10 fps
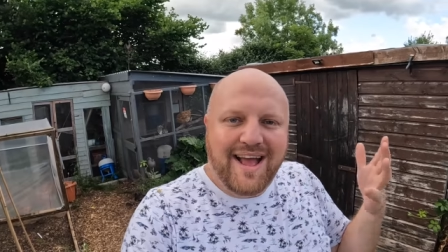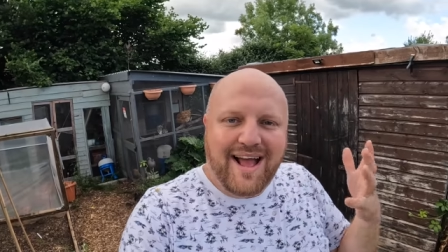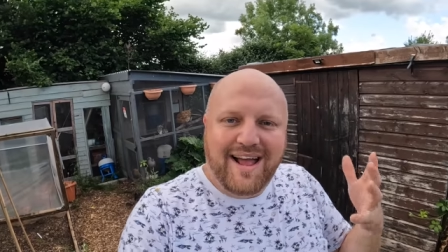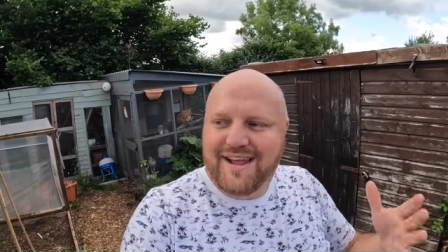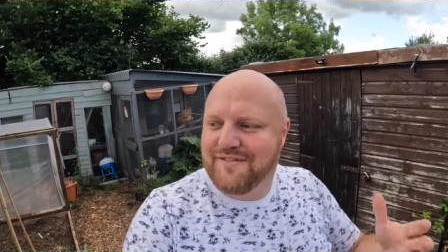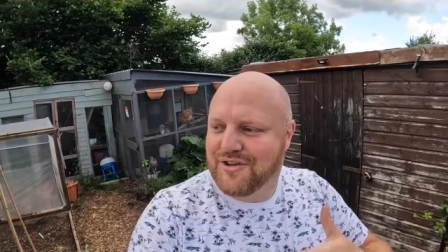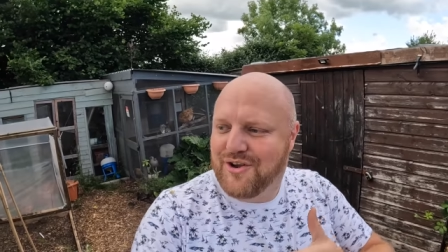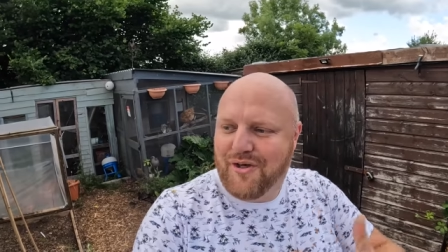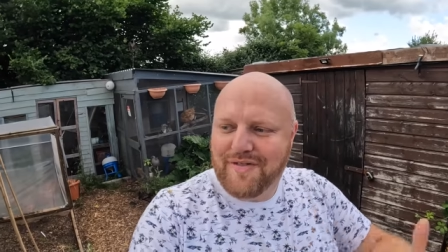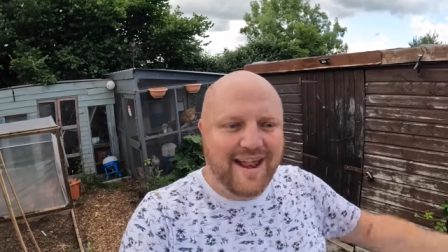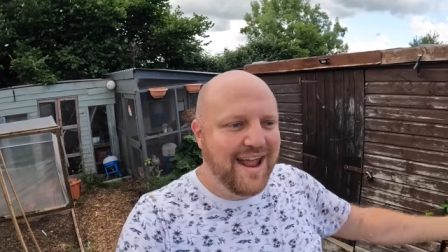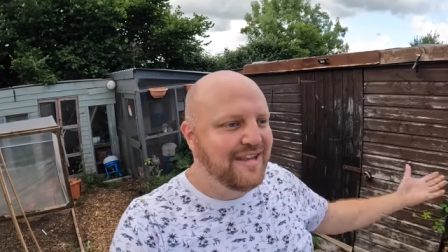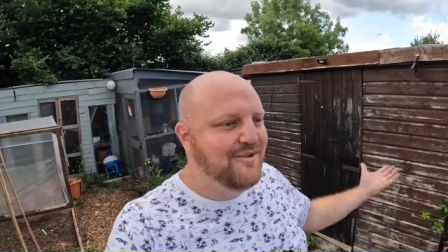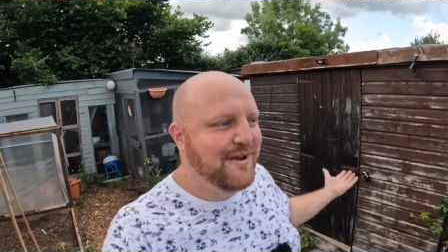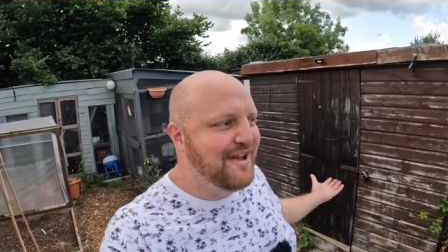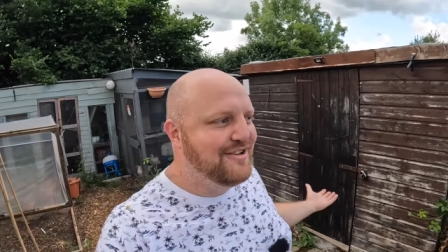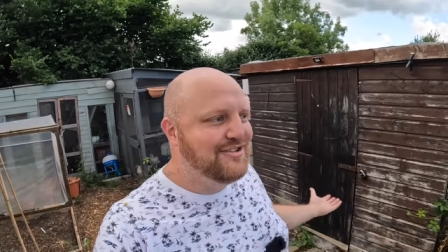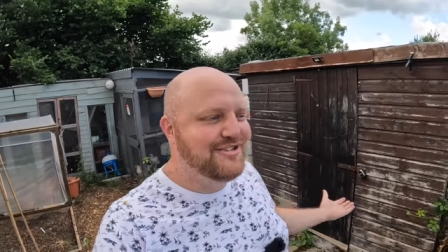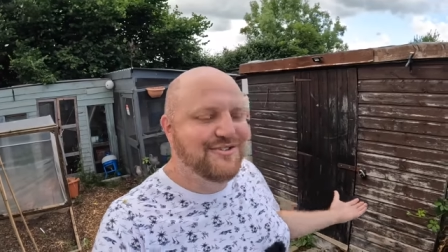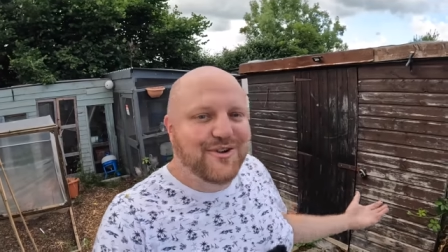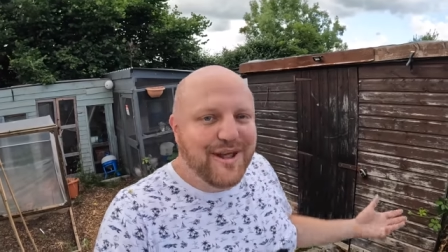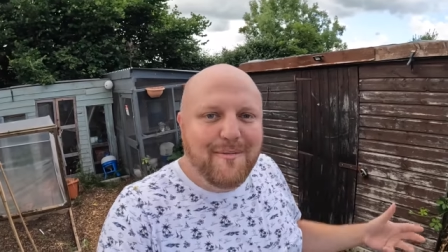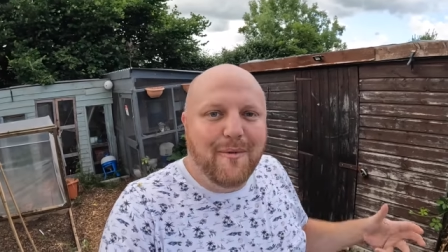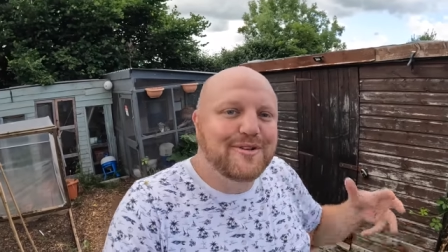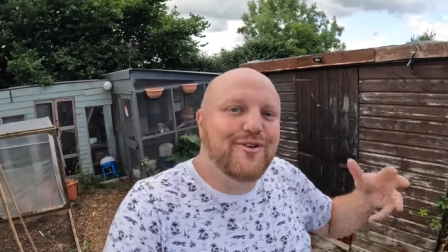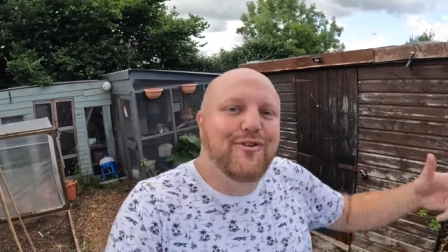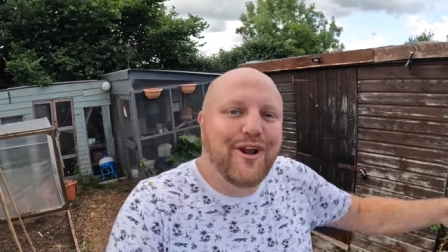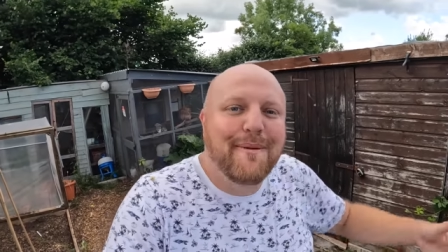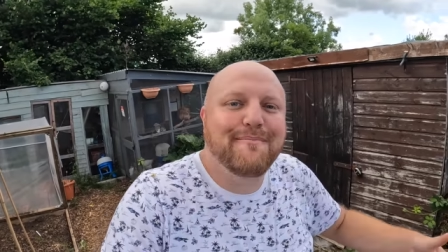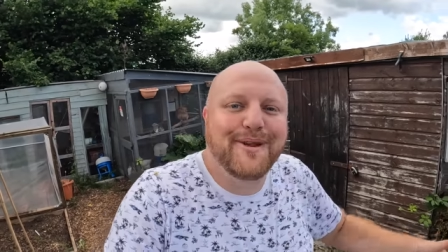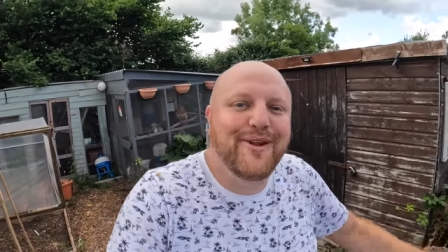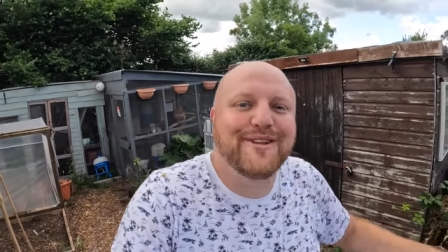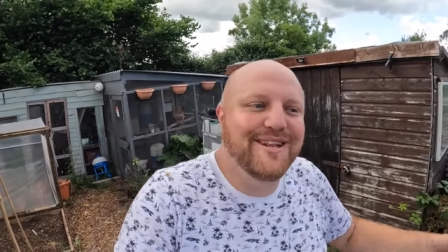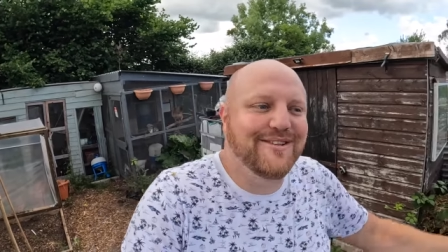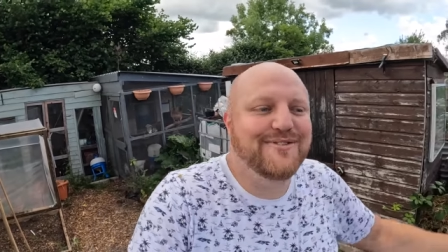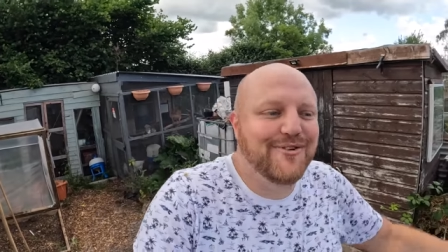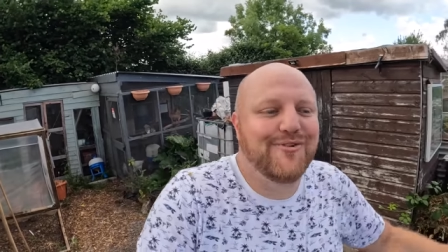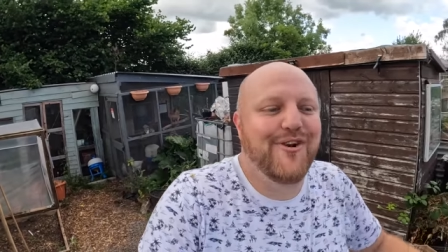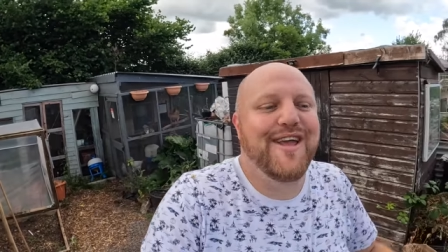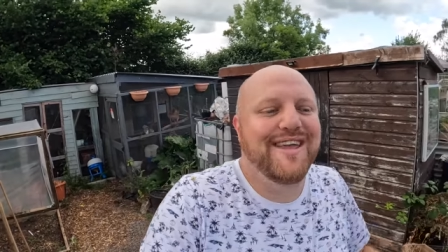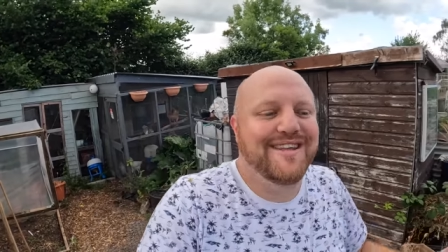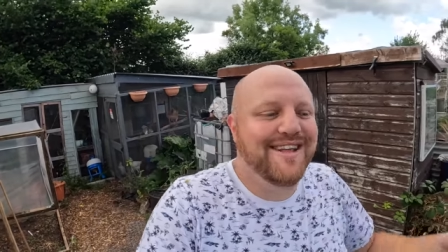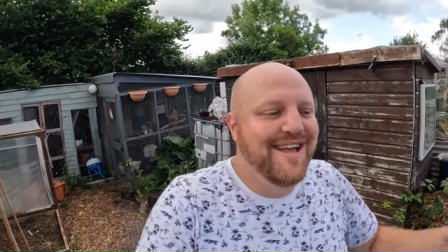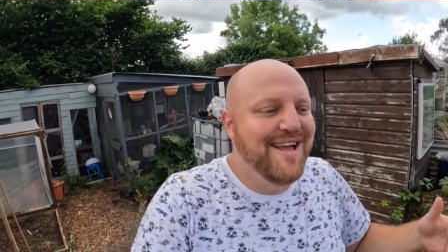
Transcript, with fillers: I haven't got that anywhere. I just, you know, I'm always clambering on a little tray and